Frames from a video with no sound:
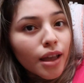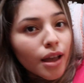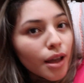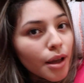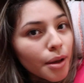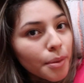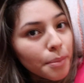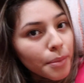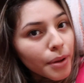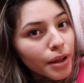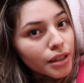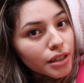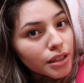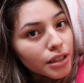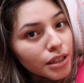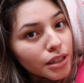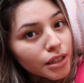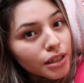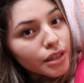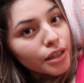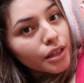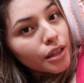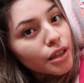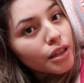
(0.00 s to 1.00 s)
I'm about
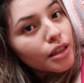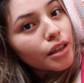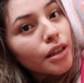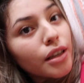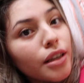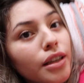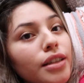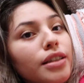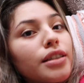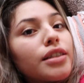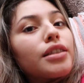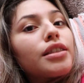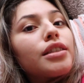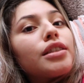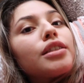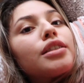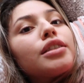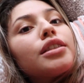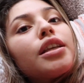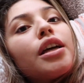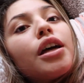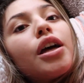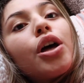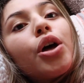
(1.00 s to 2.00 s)
to get
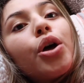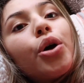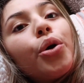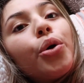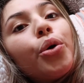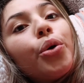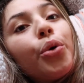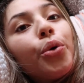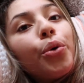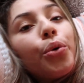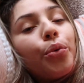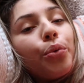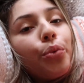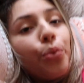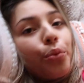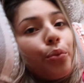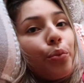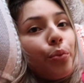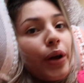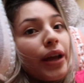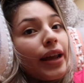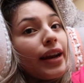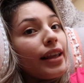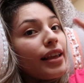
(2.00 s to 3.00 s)

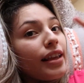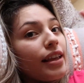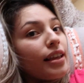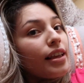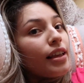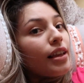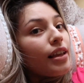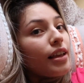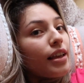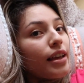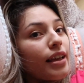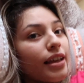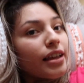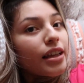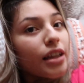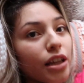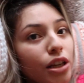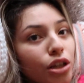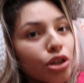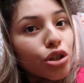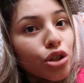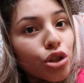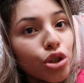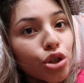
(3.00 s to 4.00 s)
ready and